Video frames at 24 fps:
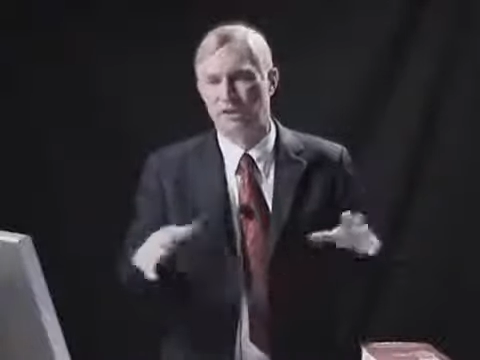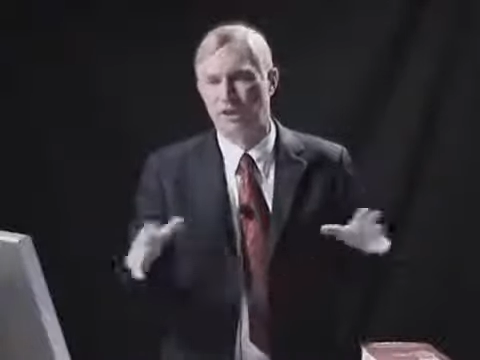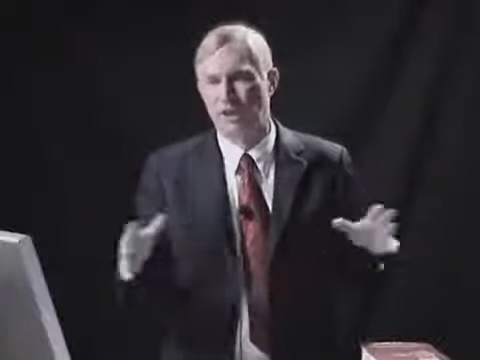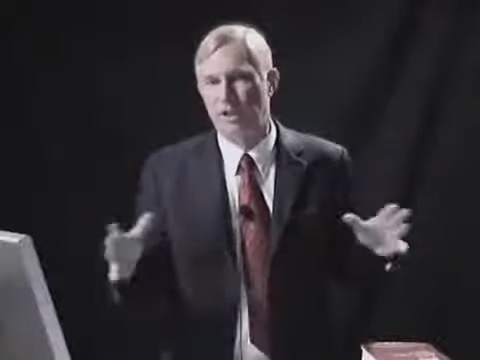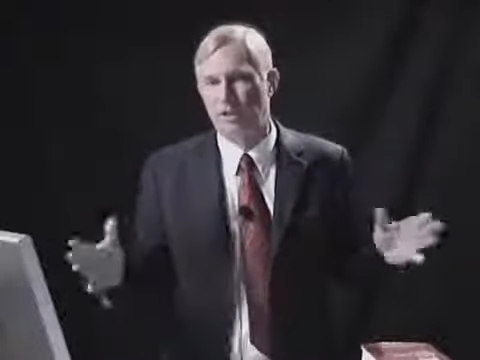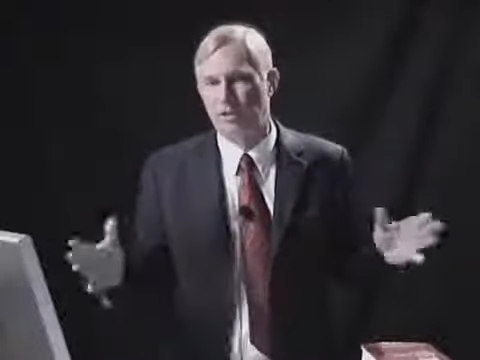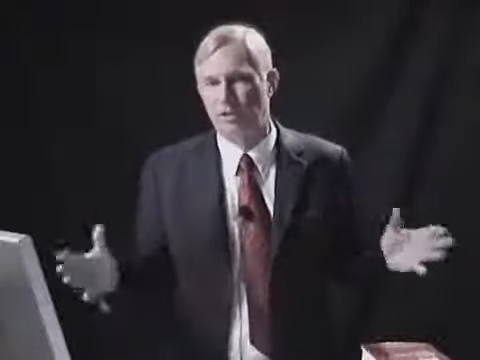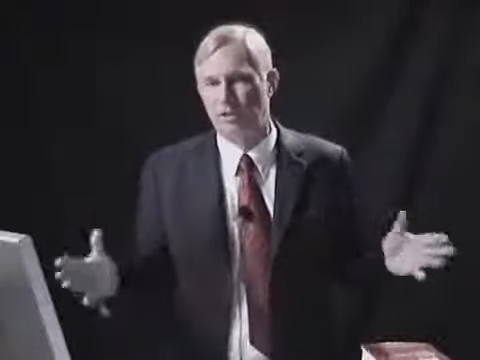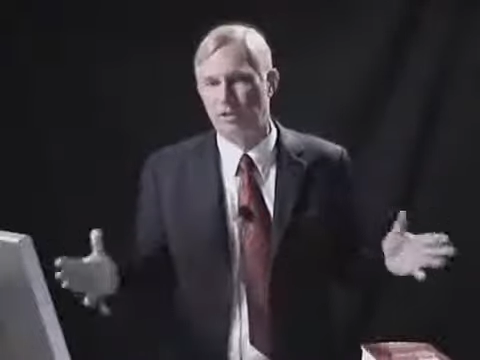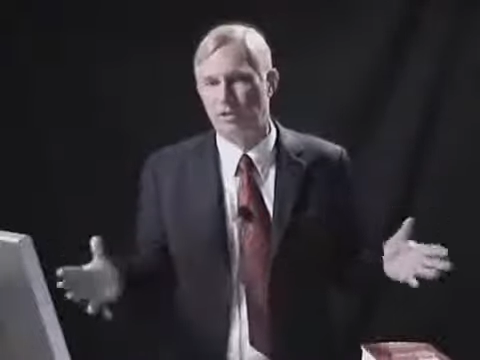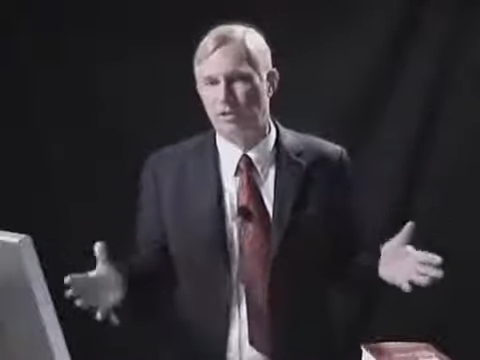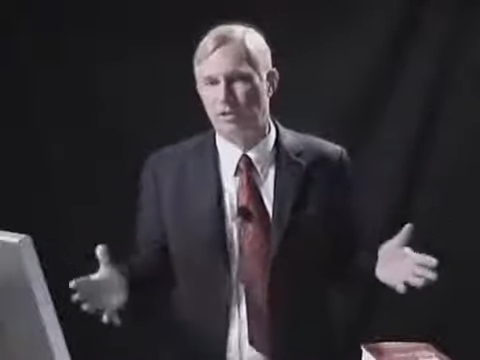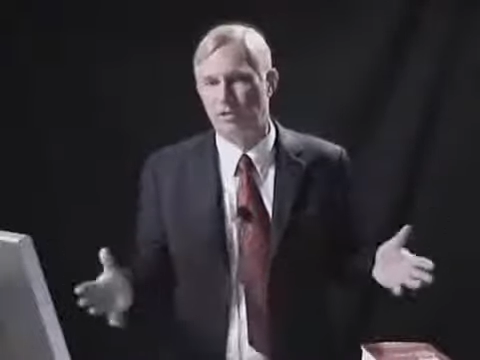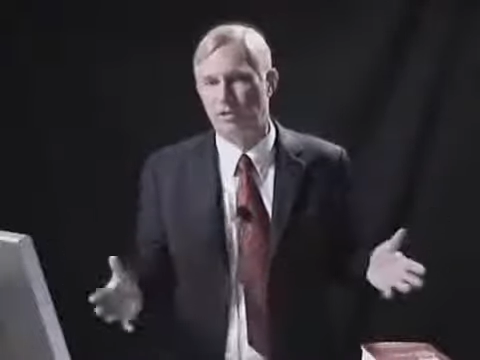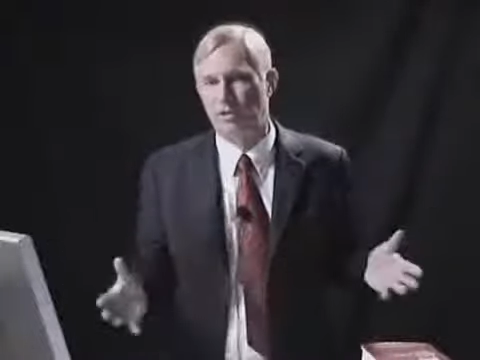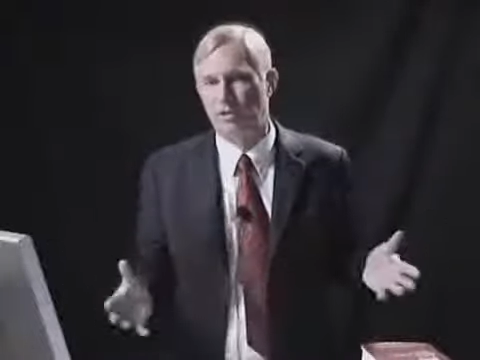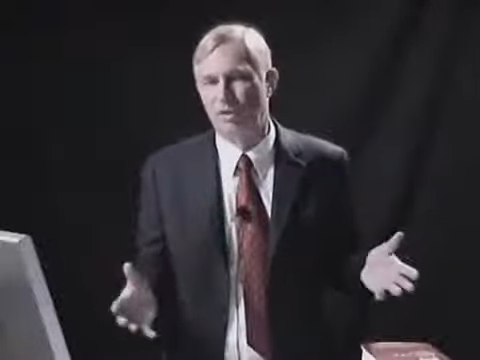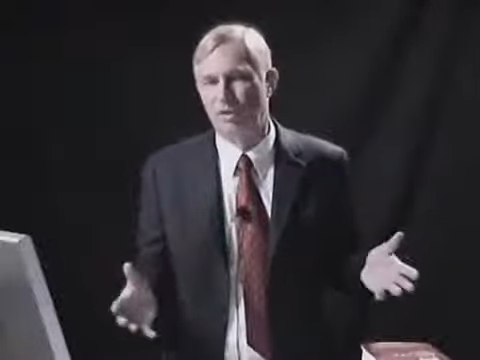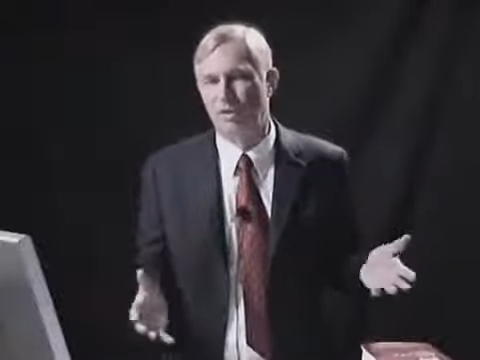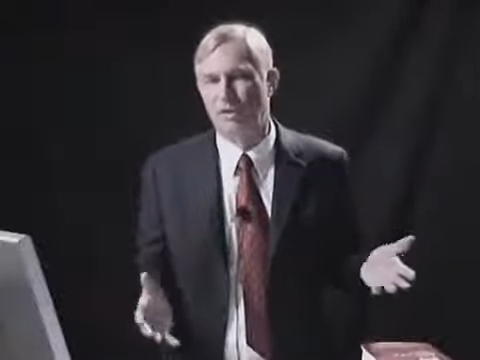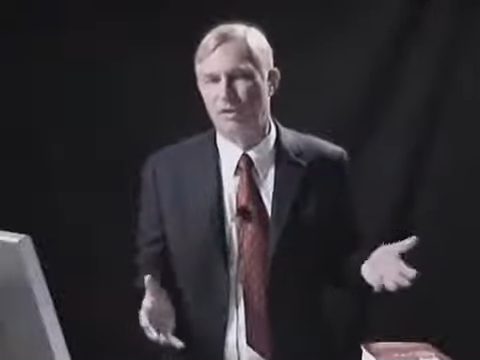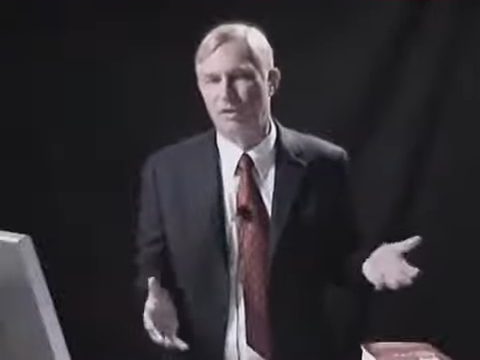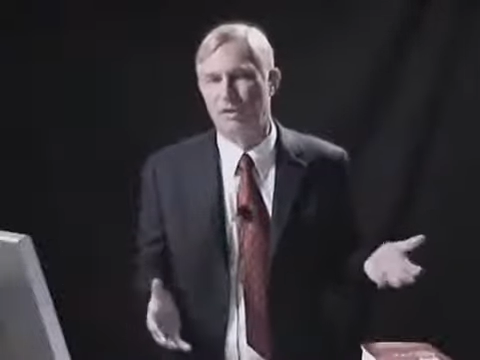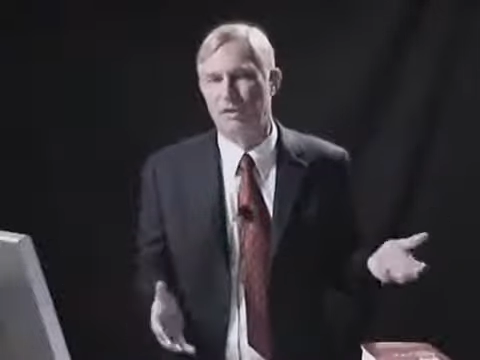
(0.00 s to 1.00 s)
are
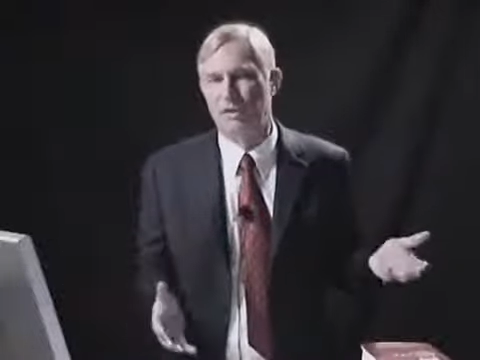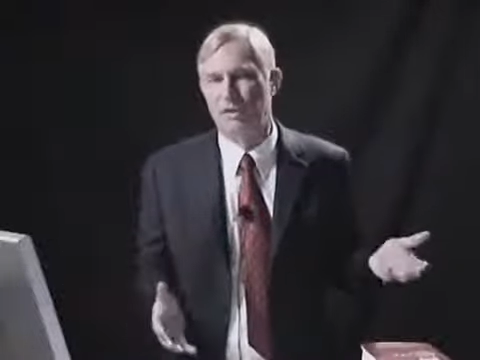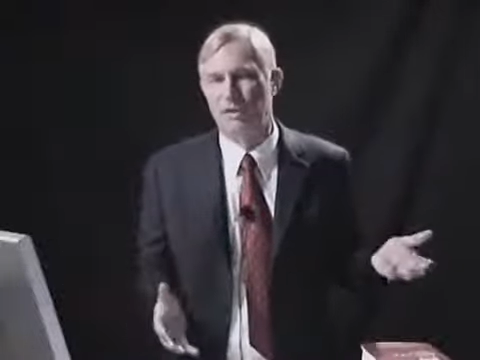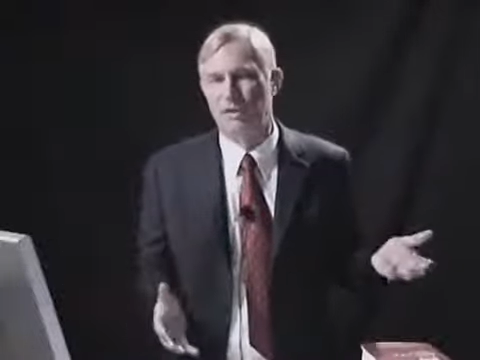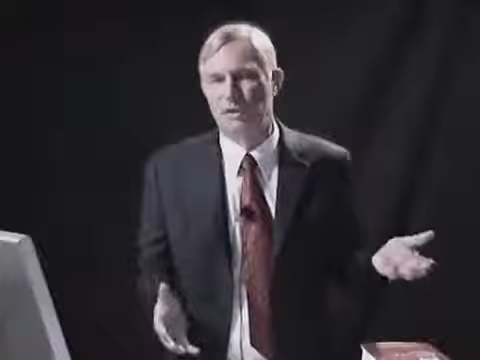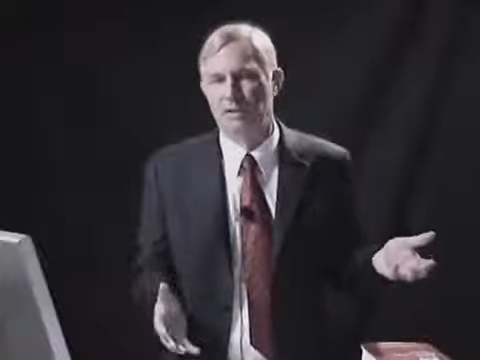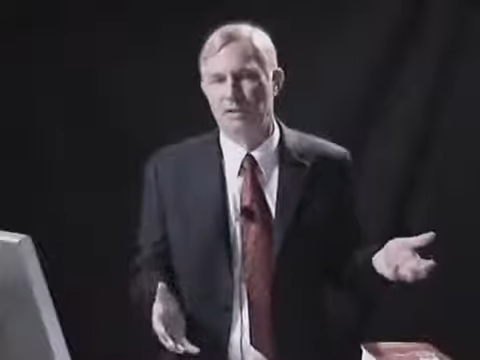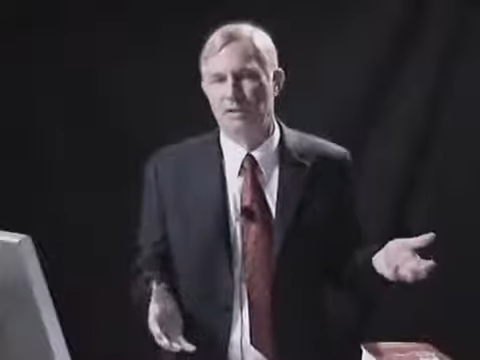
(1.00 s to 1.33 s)
destroyed.